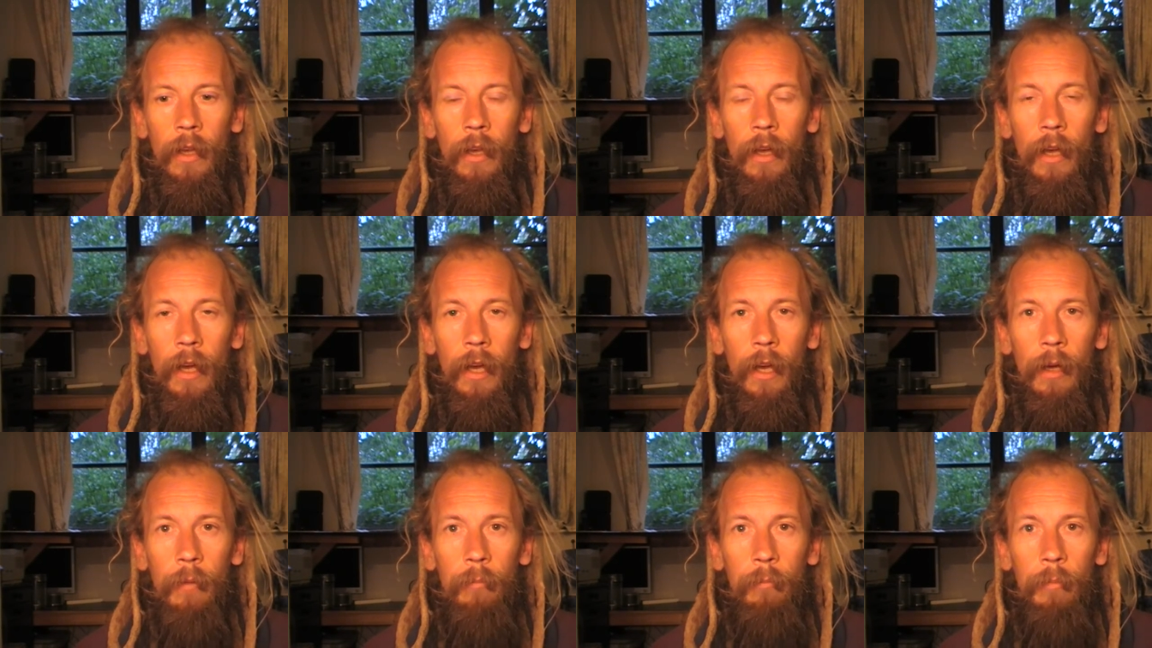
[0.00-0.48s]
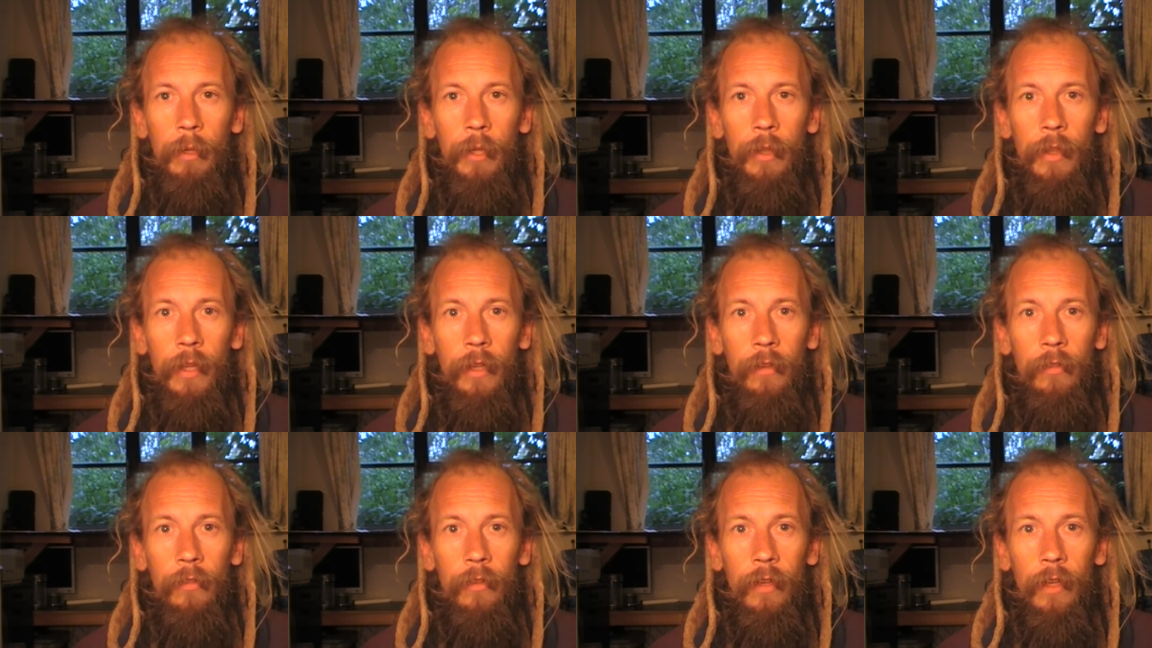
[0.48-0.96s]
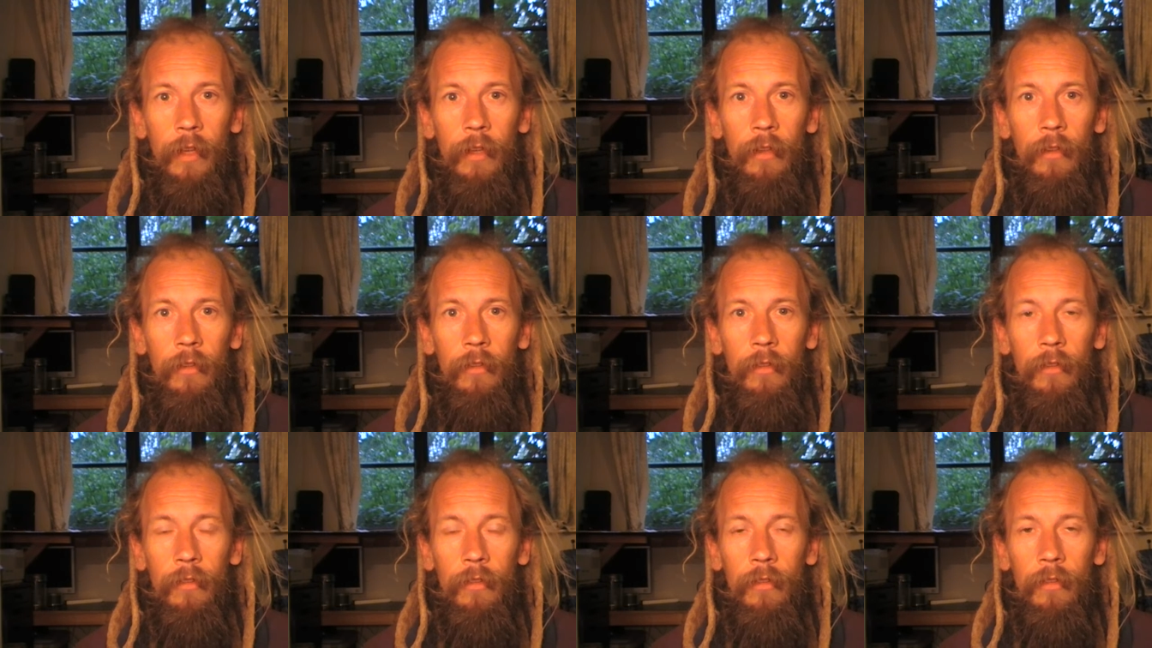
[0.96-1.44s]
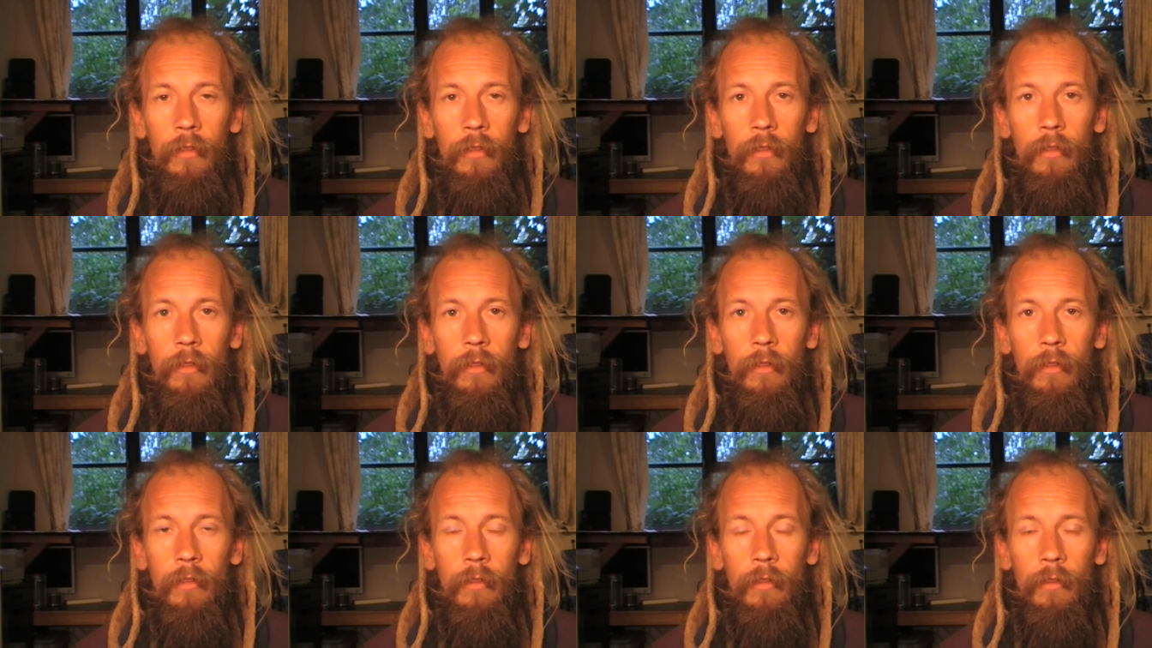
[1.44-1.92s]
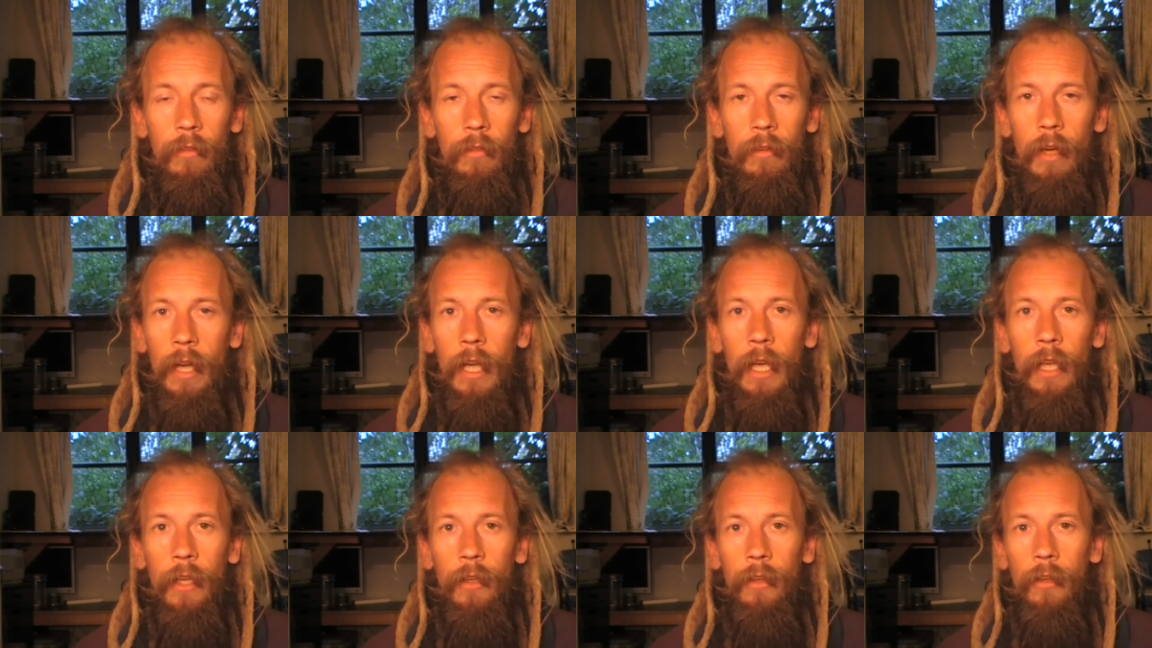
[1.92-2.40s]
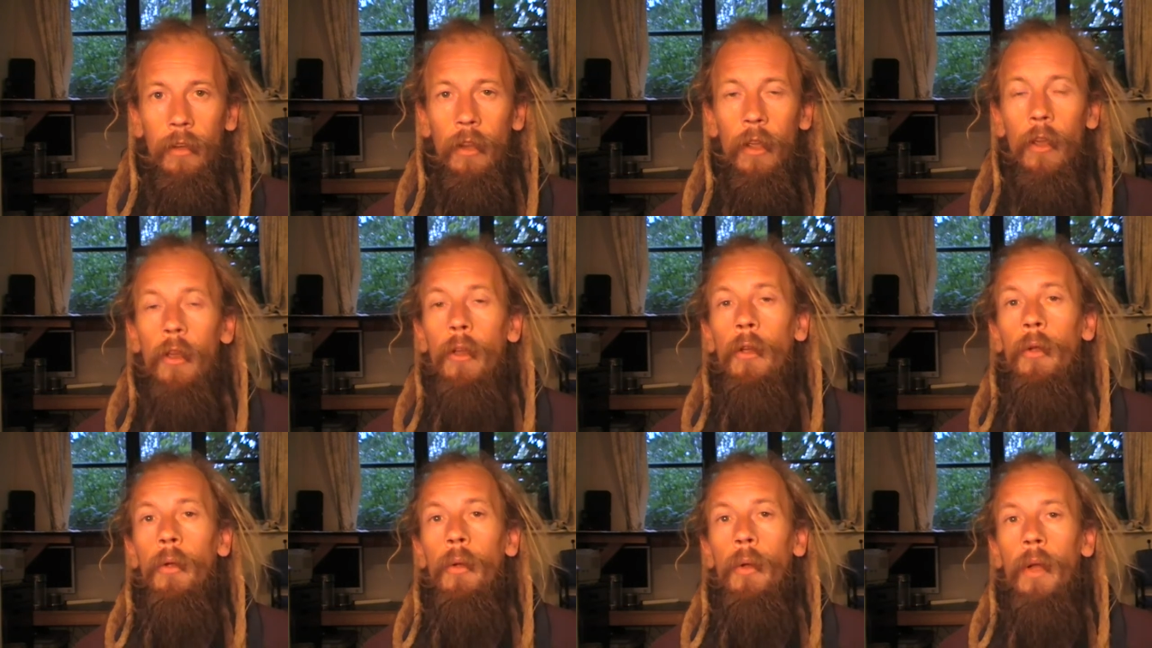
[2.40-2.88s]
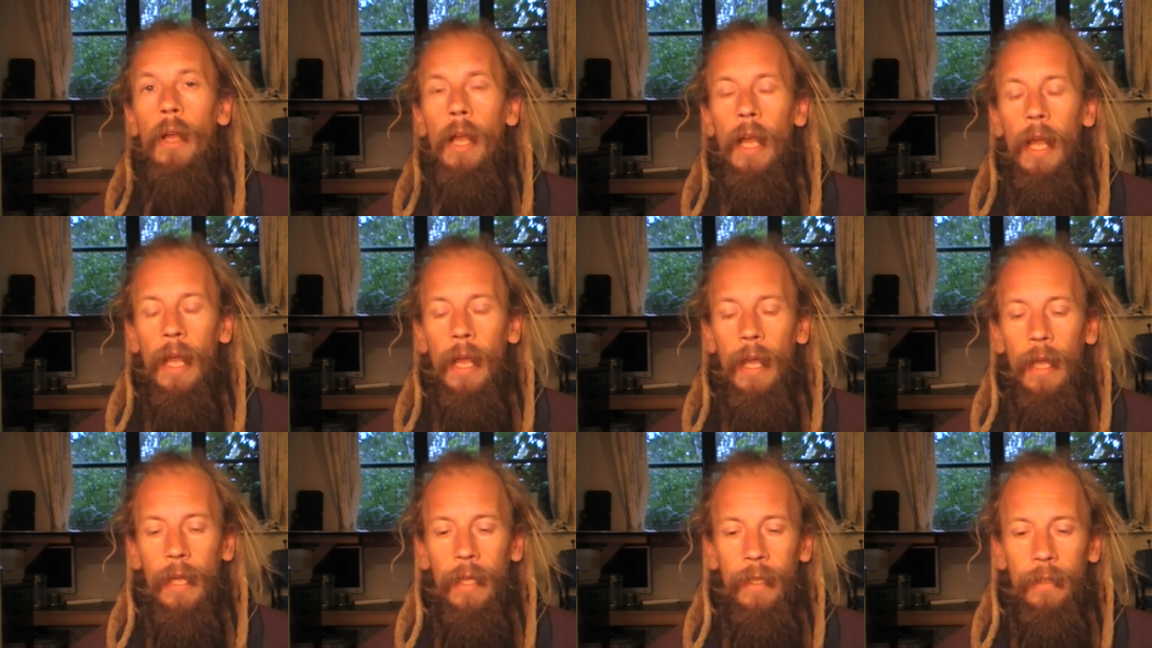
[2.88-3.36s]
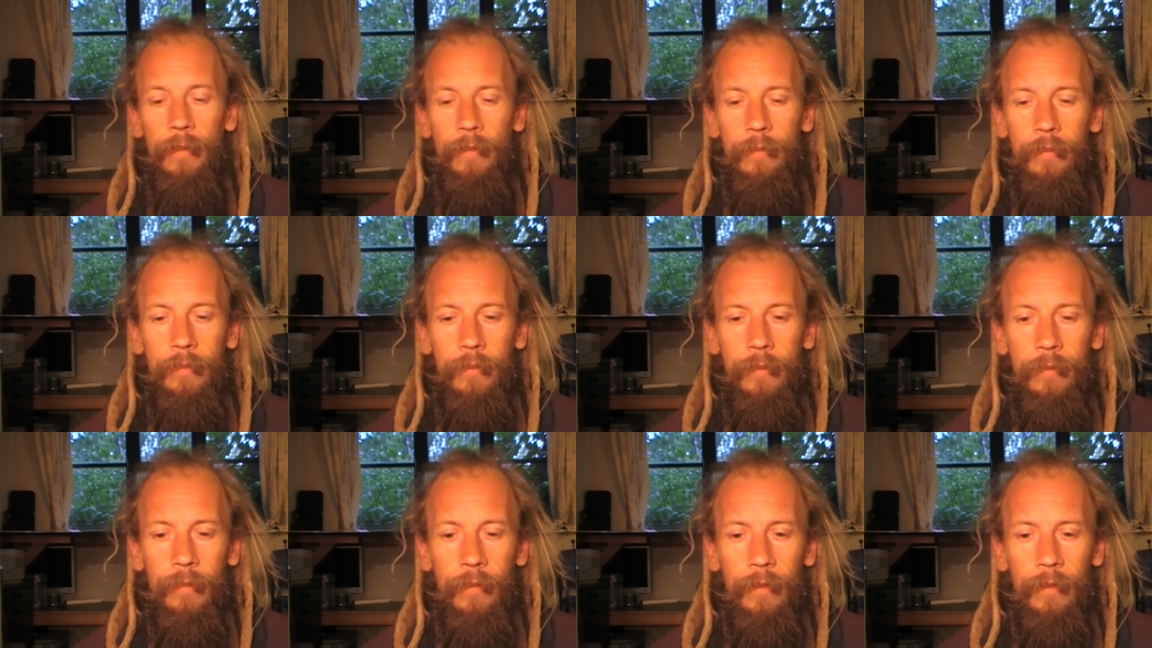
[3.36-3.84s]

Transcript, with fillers: but this is really new and